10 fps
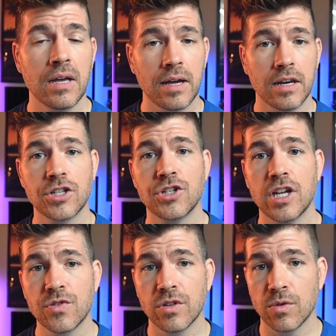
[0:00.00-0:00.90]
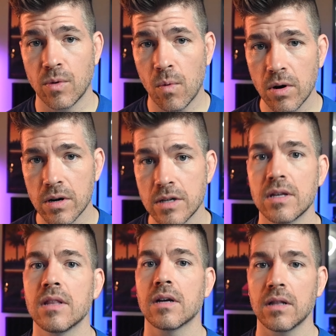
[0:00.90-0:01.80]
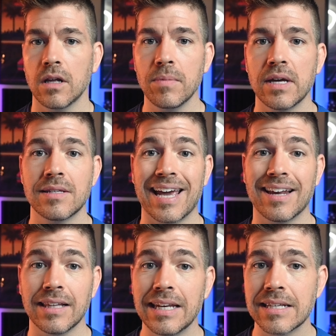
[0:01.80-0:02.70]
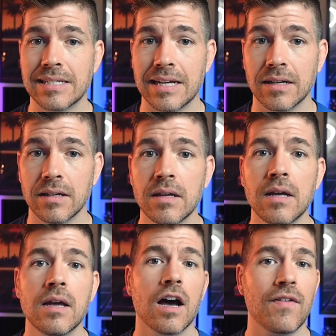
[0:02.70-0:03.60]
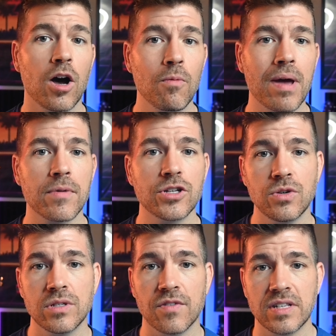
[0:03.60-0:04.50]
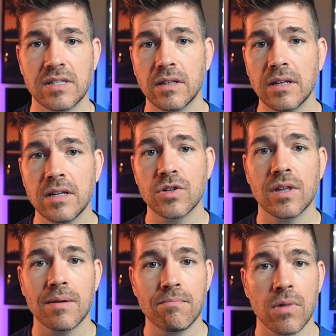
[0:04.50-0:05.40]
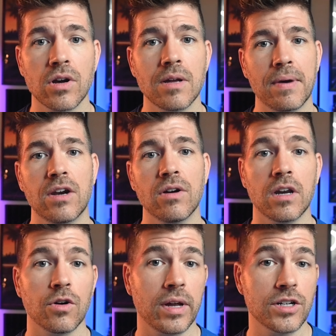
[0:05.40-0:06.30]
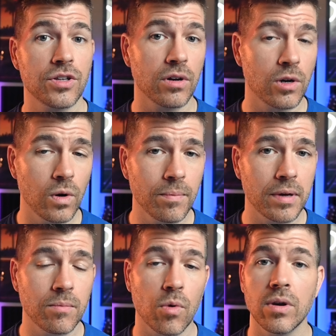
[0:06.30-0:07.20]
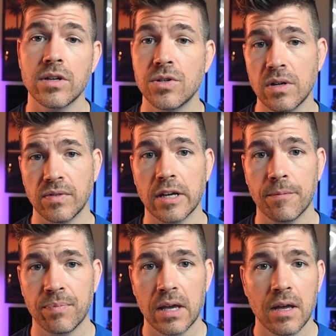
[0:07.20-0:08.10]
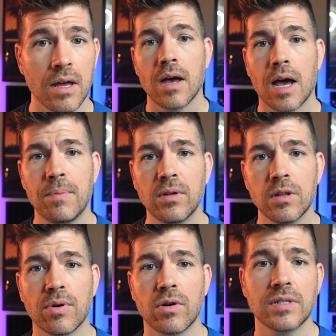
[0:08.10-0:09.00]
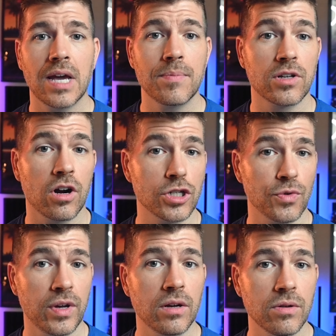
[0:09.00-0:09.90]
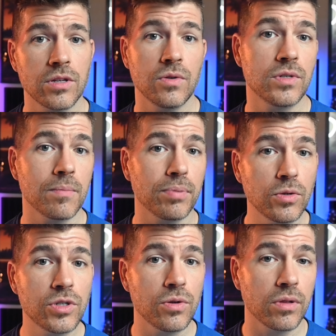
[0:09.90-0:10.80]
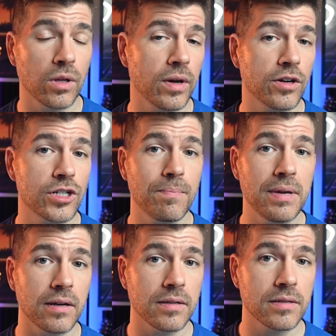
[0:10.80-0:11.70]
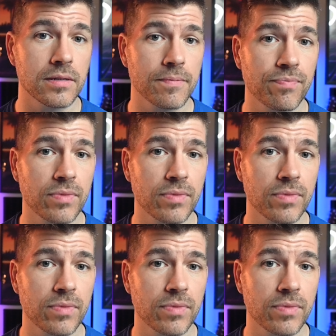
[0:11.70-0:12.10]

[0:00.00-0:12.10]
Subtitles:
In exchange for the rewards, the club gets analytics data of how members use the facility so they can market better and arrange their equipment more intuitively. I built the prototypes on Arduinos using Bluetooth low-energy beacons.